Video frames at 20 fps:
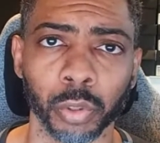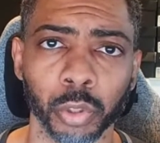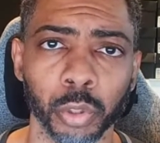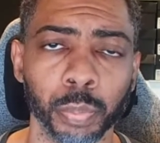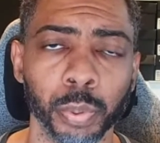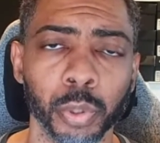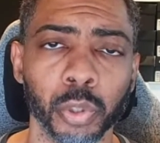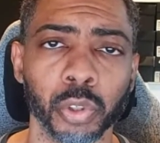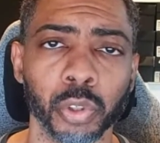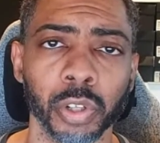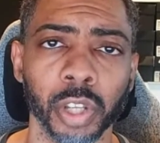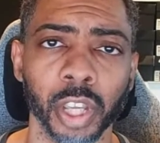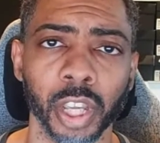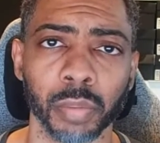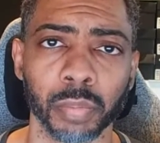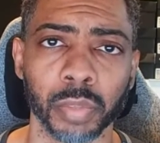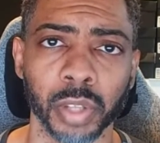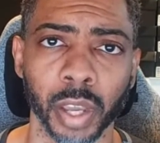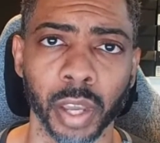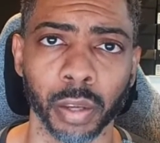You put your name
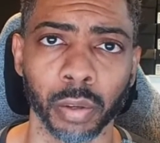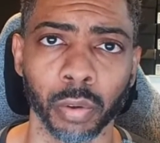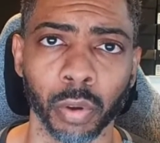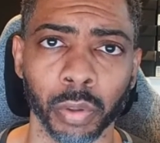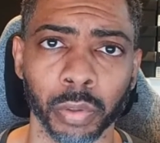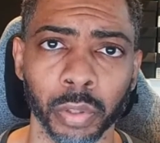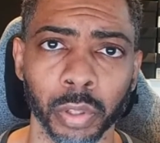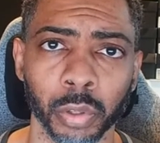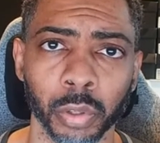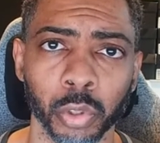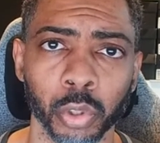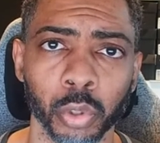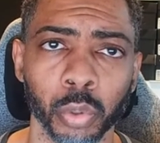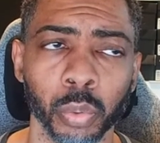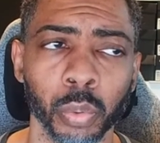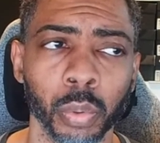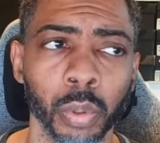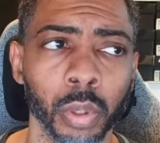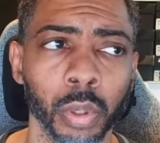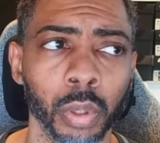tag on there.
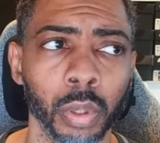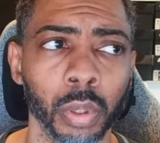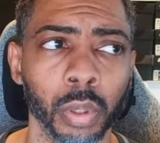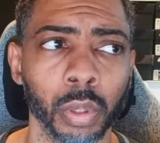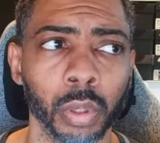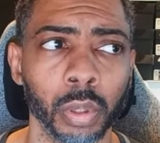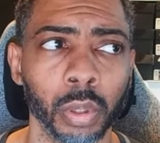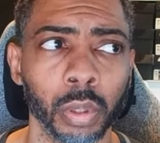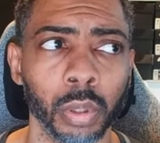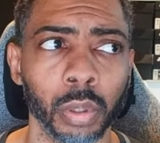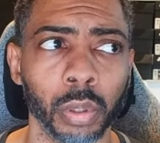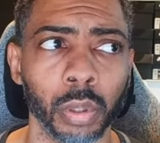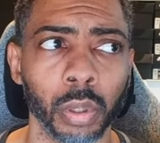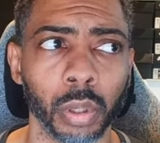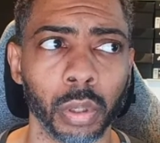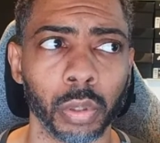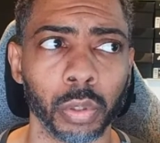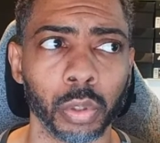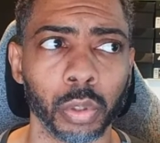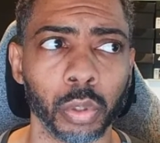You,
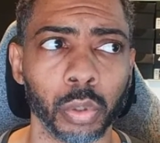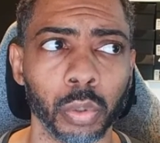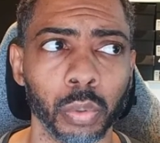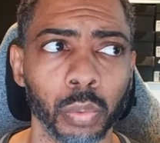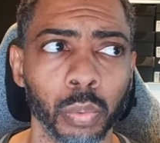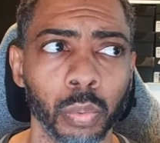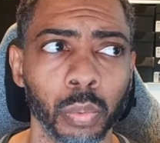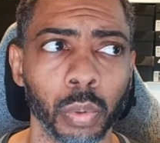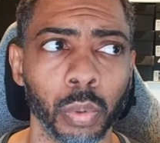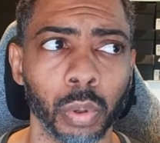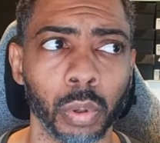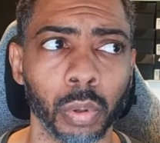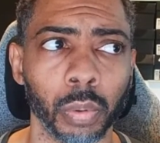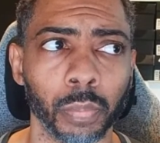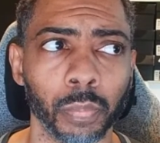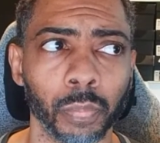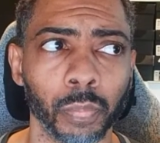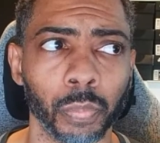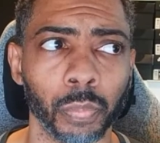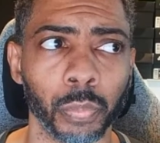you,
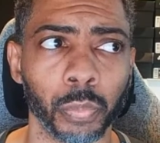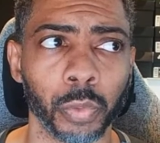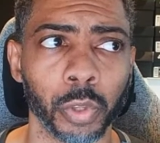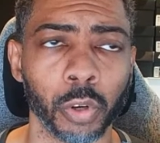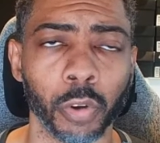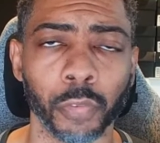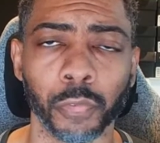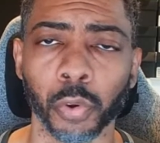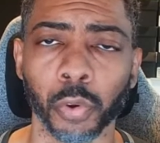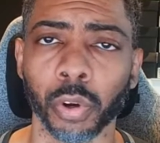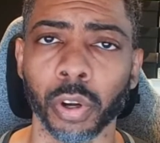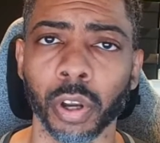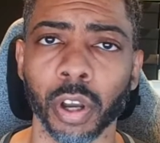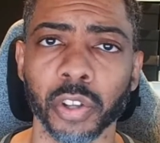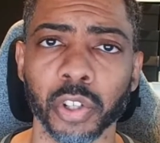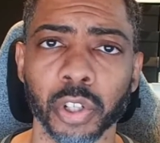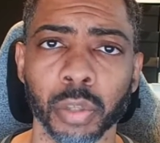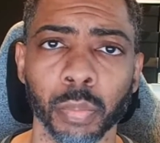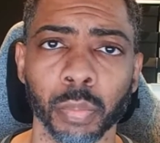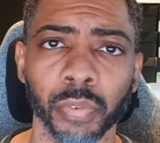you know, if you're a
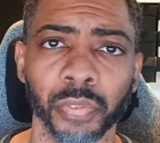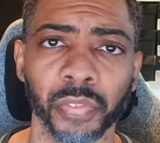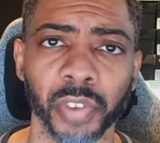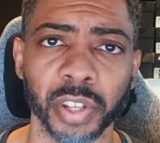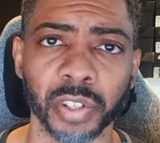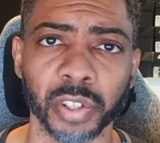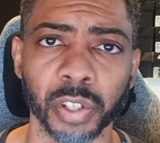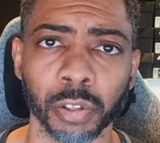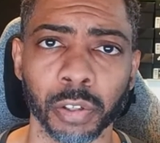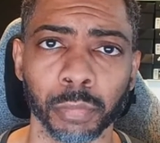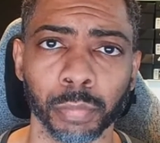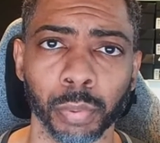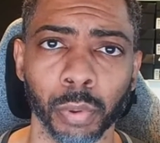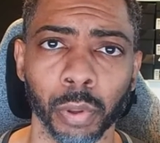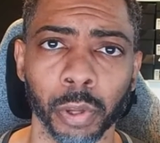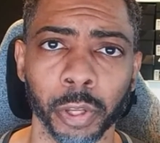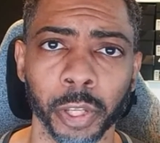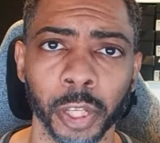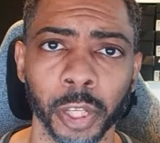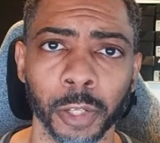customer facing
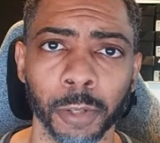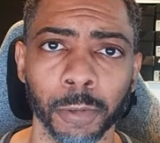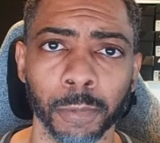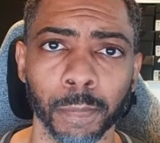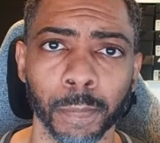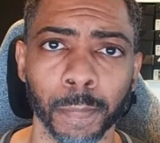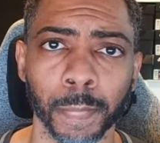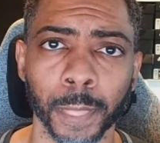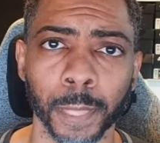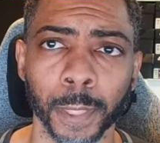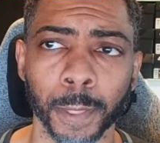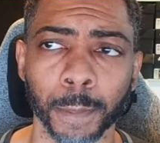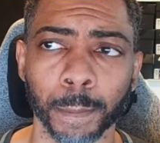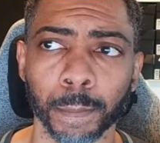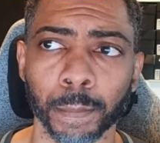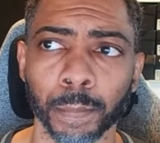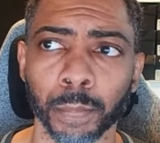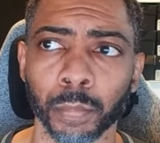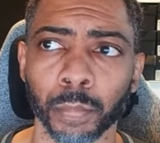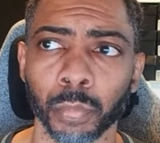employee,
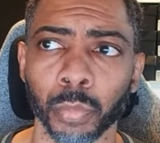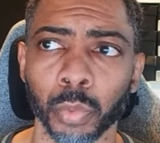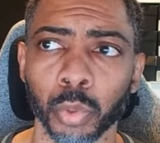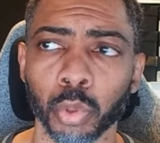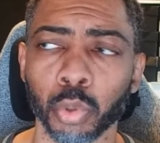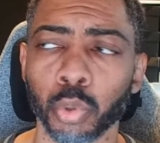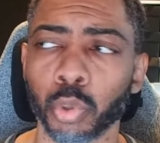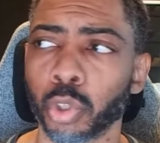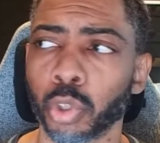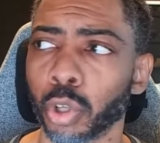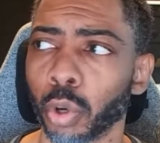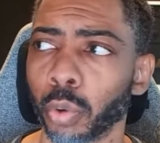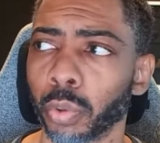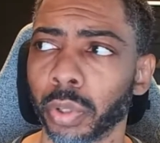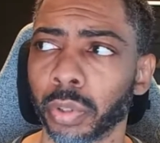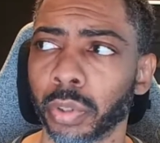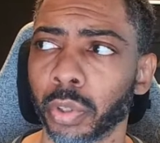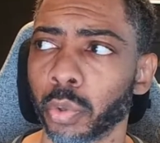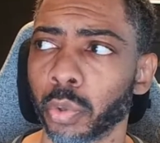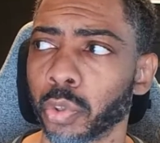you show
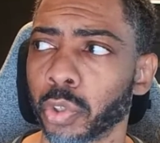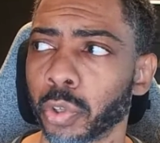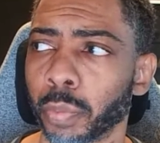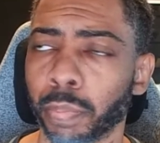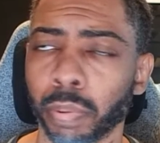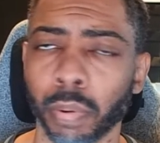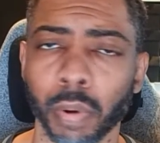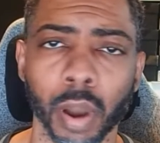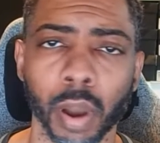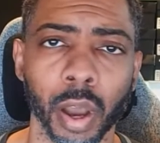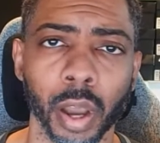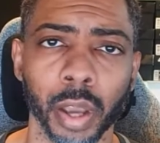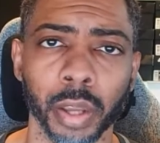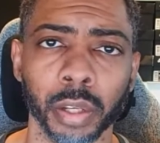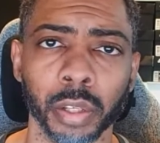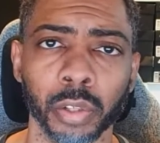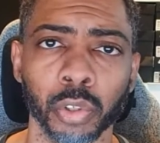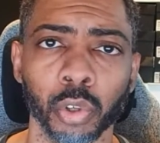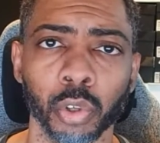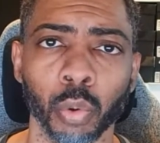that there is a pride
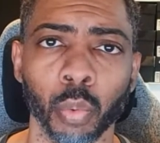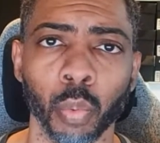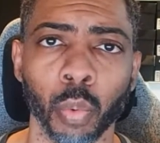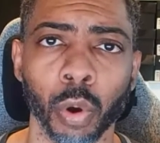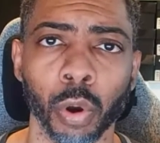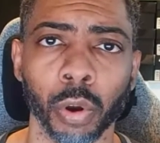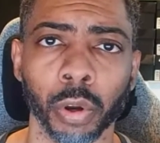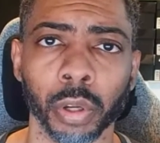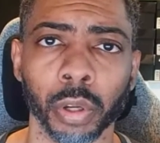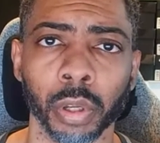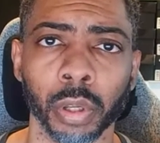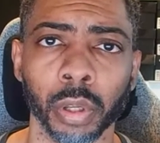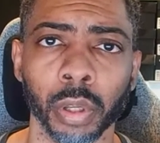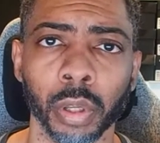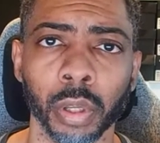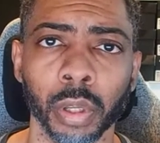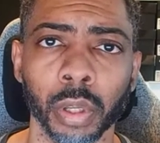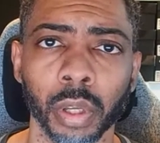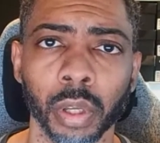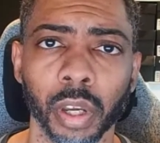in your work
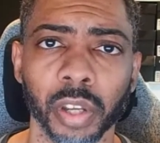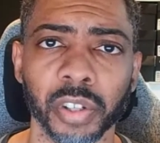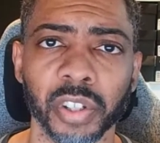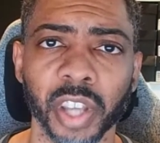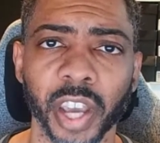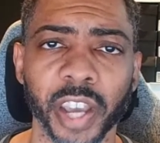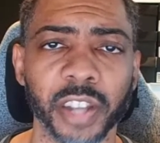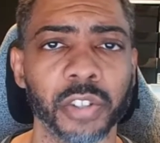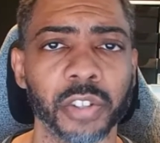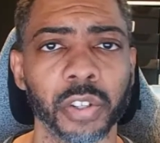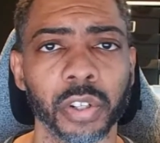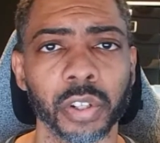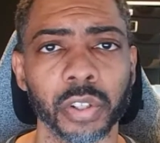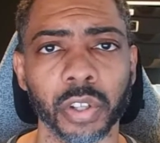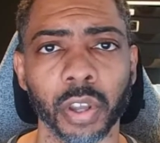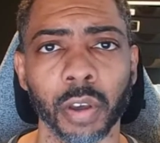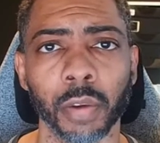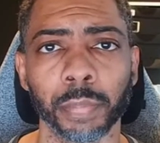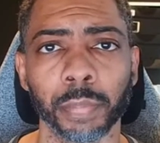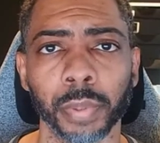attached to this
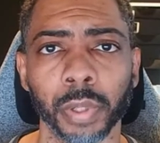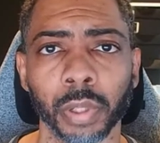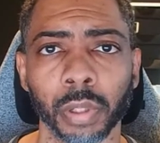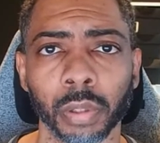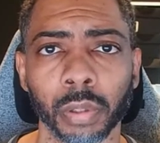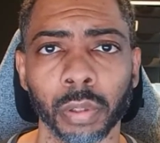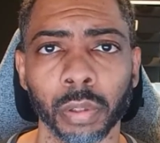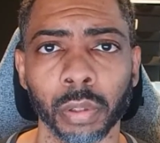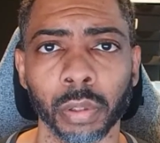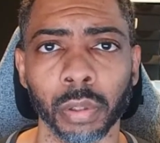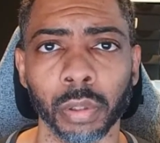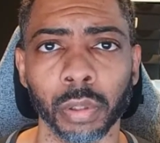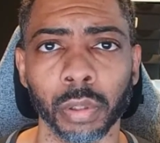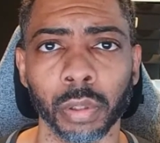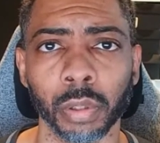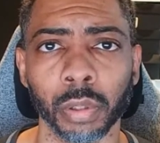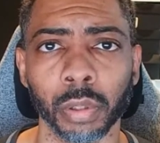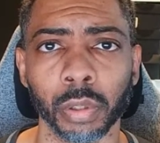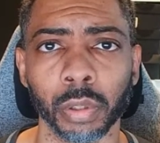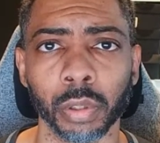company.
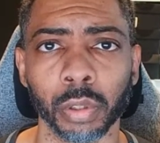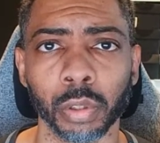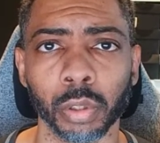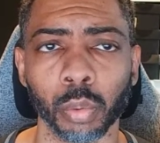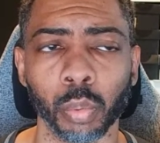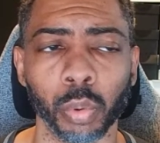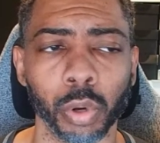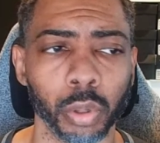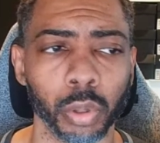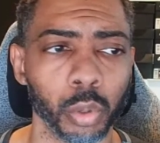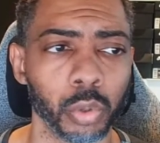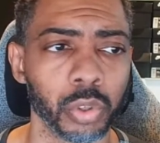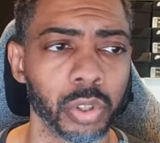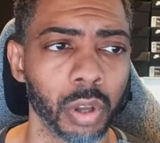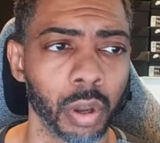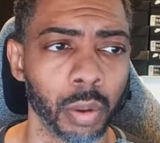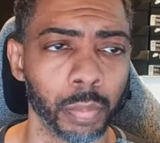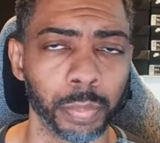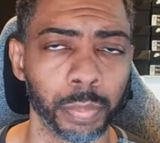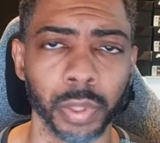You wear those
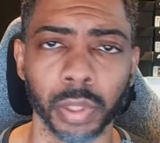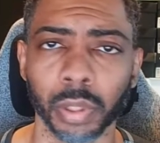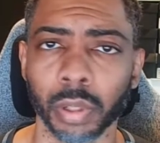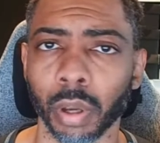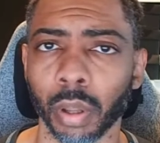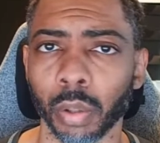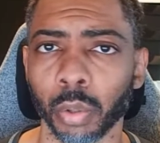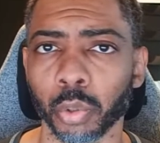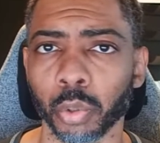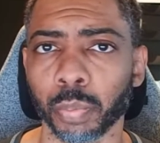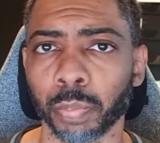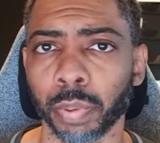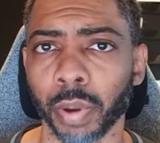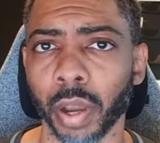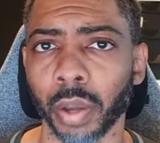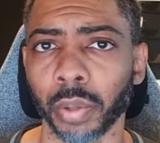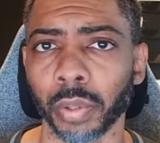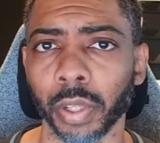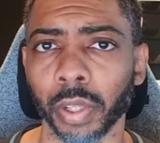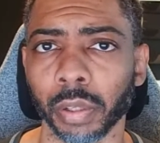company colors
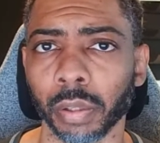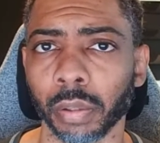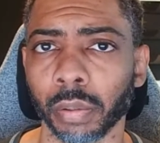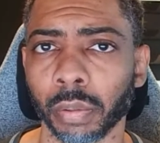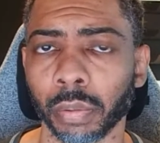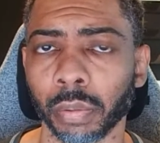proudly.